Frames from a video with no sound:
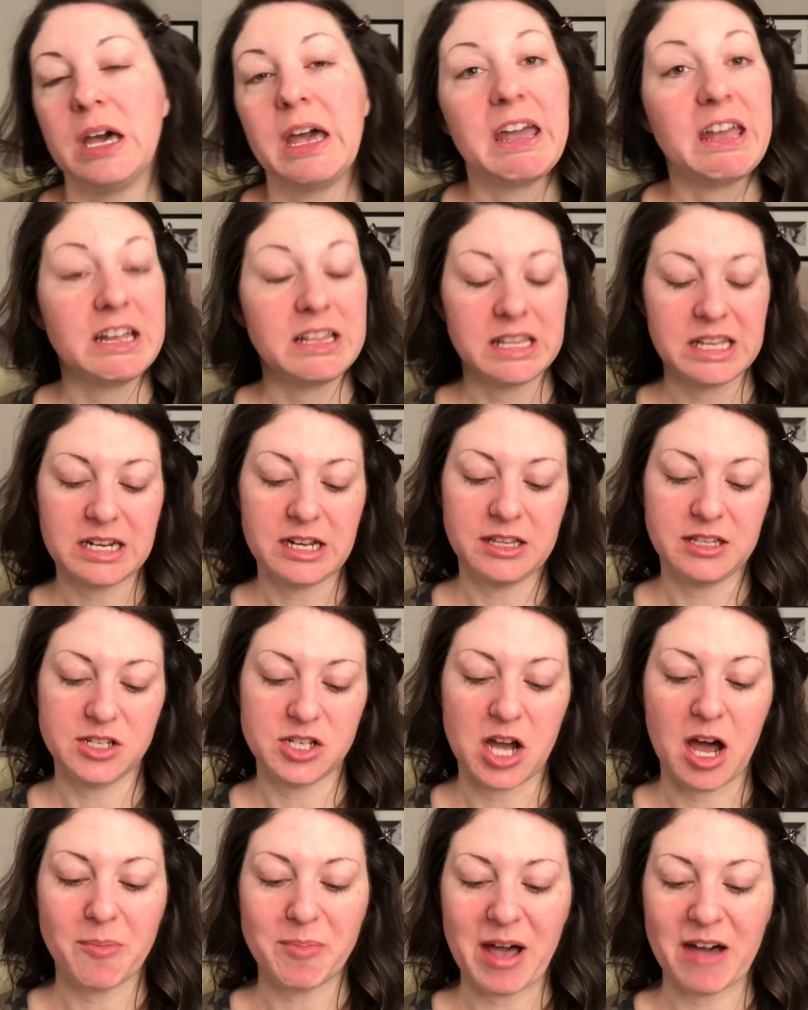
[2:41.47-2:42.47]
And then on the
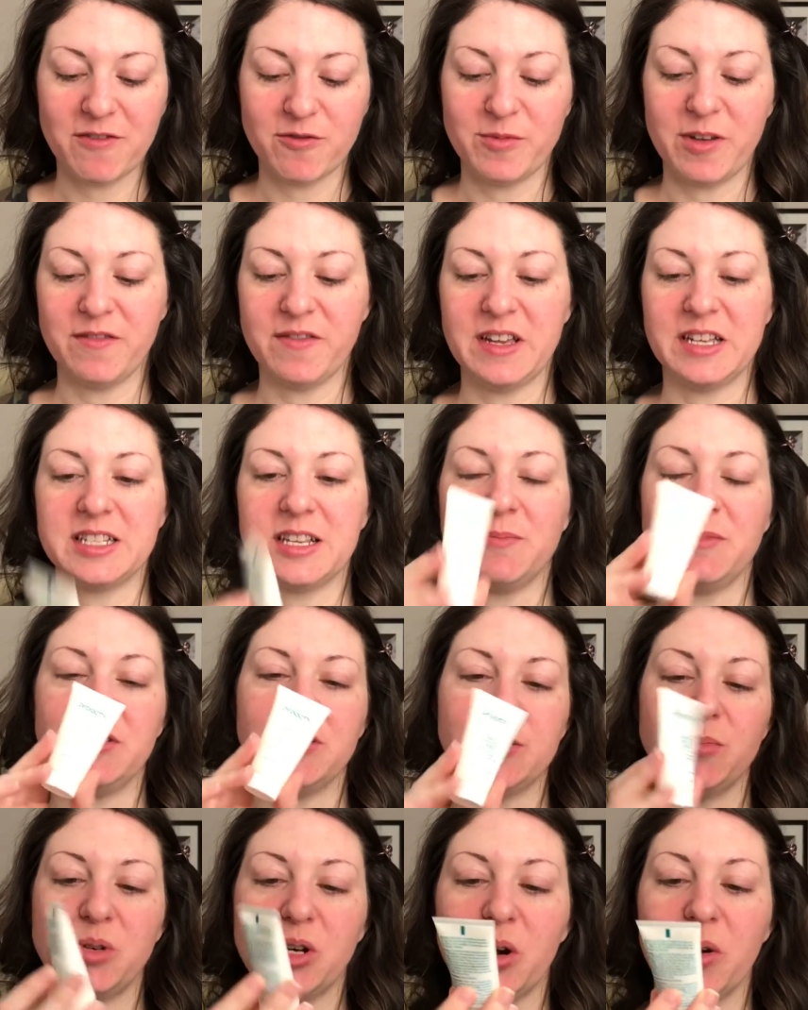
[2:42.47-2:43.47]
top half of my face, I'm going to use
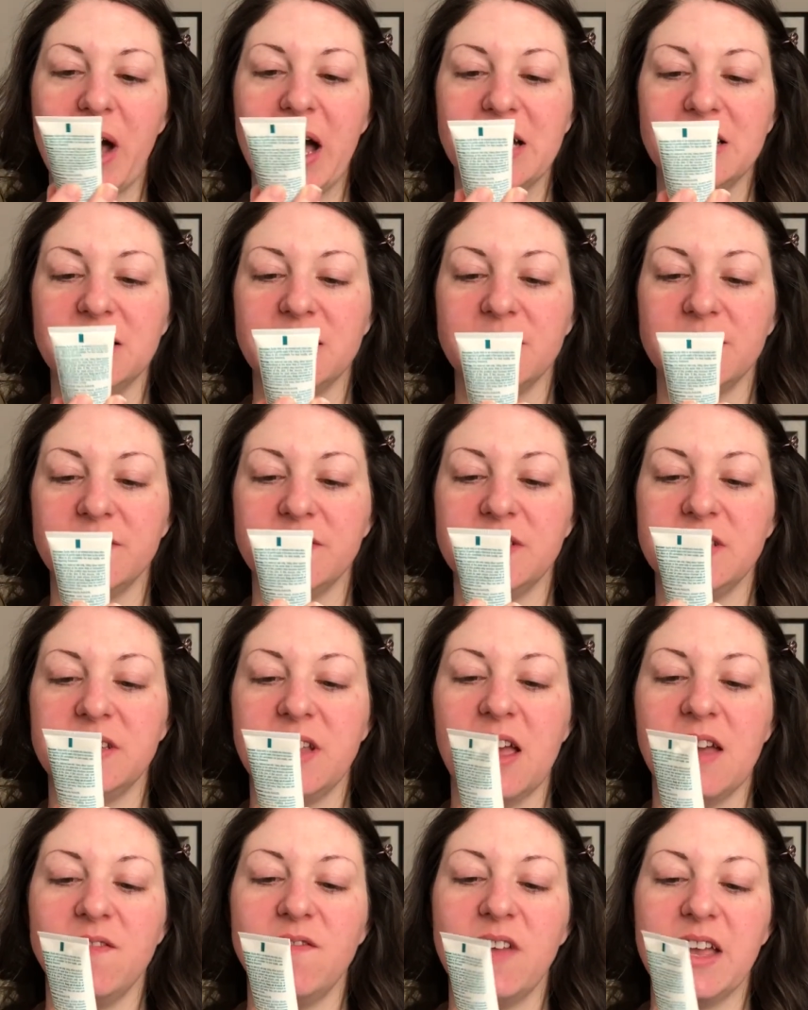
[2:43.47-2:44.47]
the Proactive
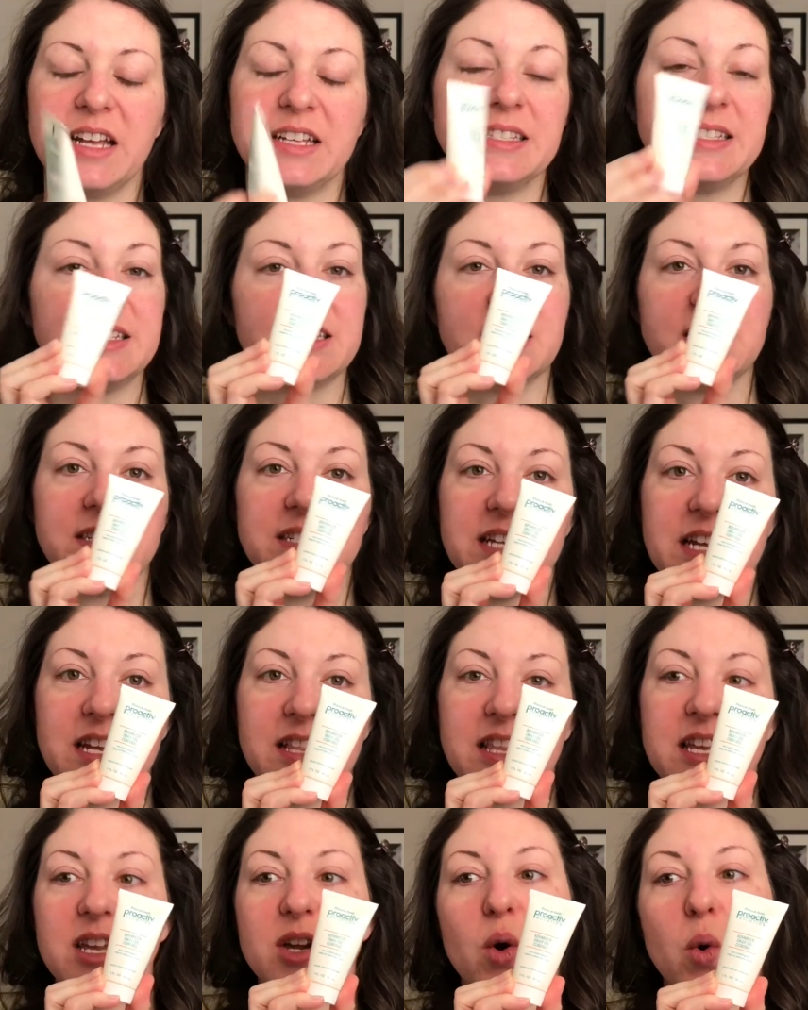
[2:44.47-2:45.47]
Advanced
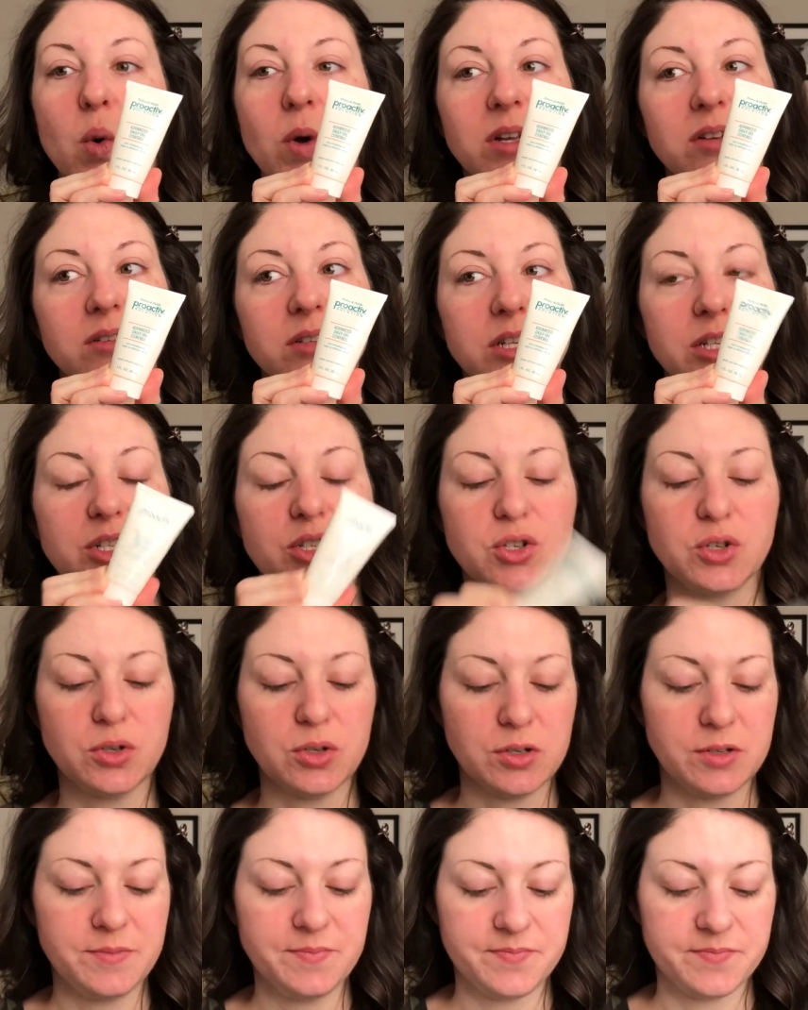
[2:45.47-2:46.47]
Daily Oil
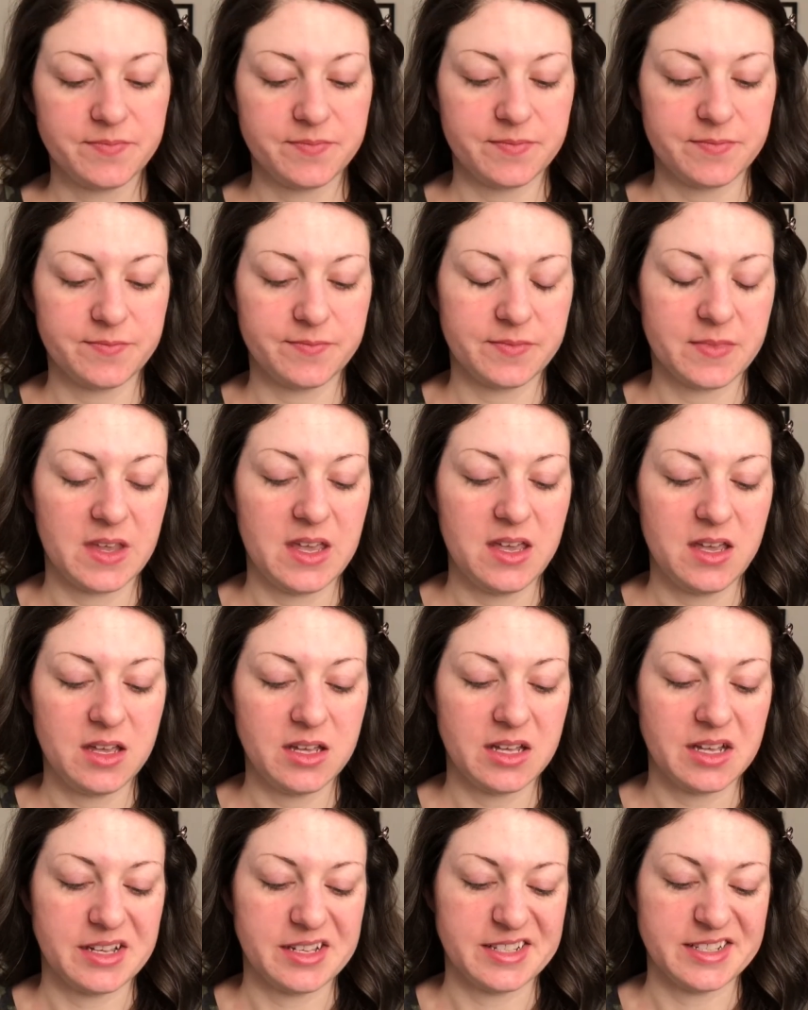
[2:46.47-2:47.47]
Control,
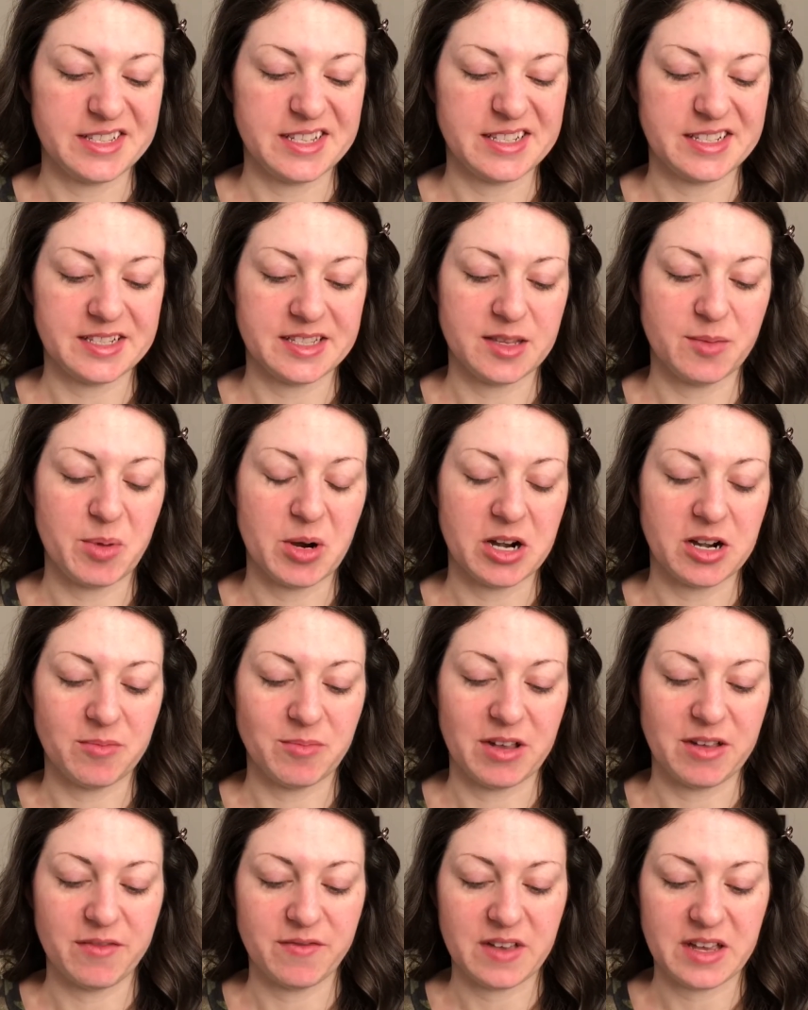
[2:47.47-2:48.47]
because this is the part of
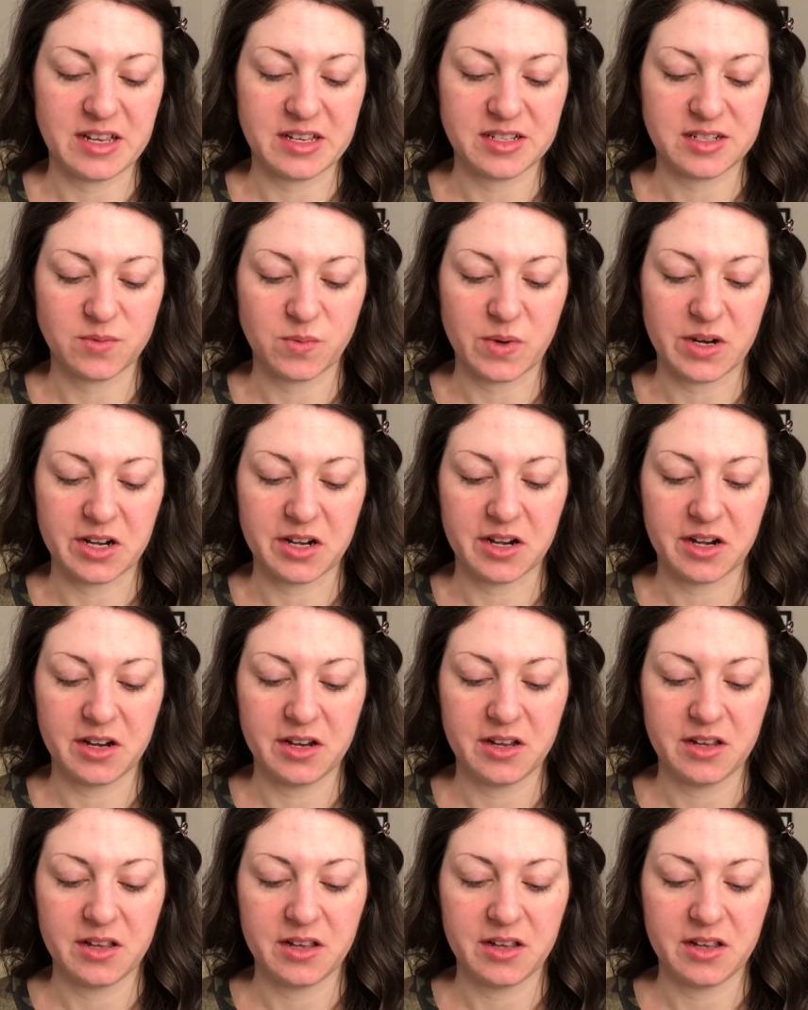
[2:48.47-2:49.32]
my face where